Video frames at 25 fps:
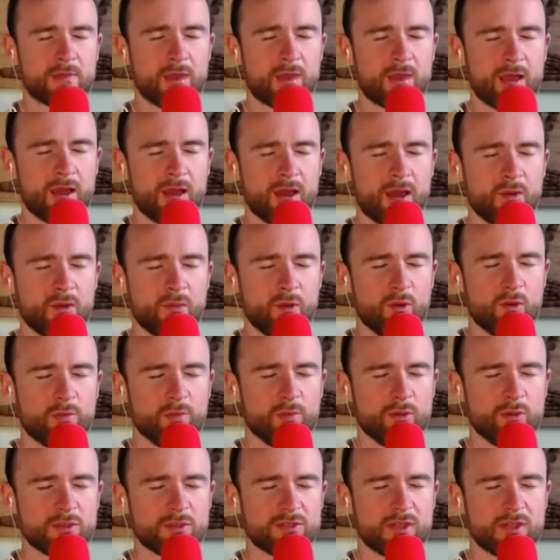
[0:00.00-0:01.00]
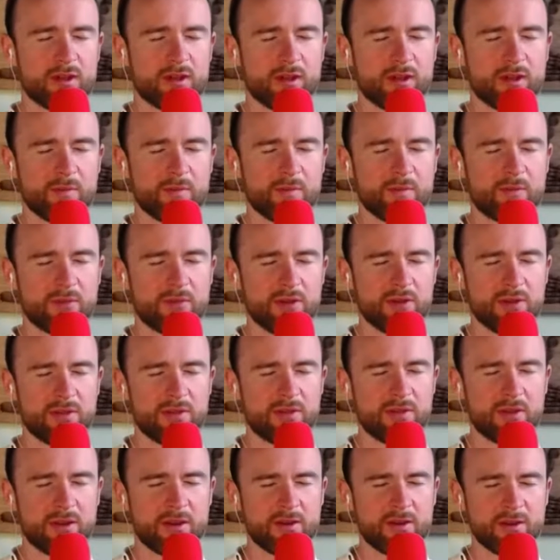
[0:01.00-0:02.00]
And one more time, breathe
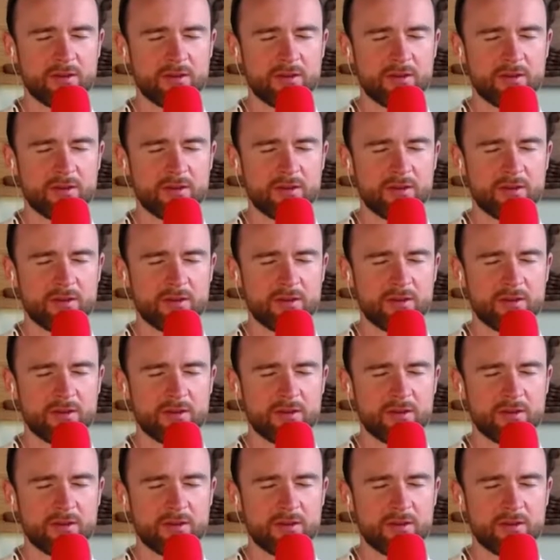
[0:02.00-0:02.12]
in.